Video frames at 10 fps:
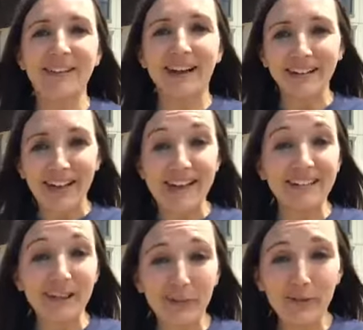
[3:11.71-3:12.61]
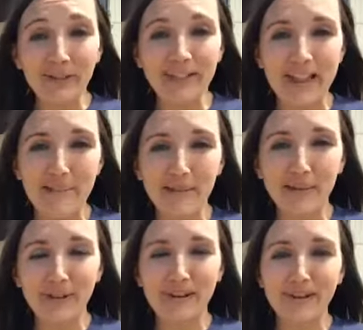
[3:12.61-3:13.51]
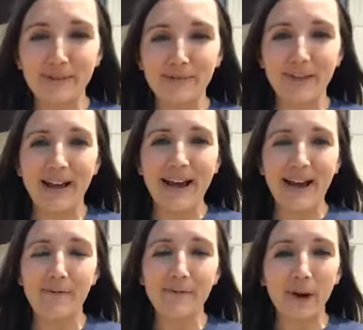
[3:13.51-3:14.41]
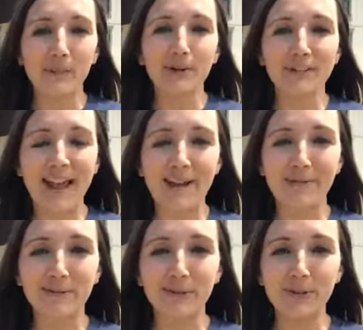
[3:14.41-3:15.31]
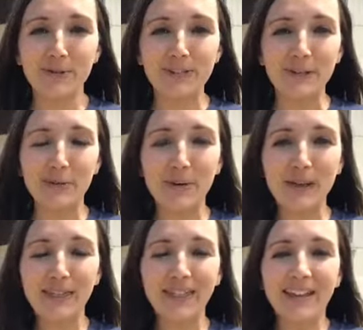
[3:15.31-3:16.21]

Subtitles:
Again, another example of how farmers have to deal with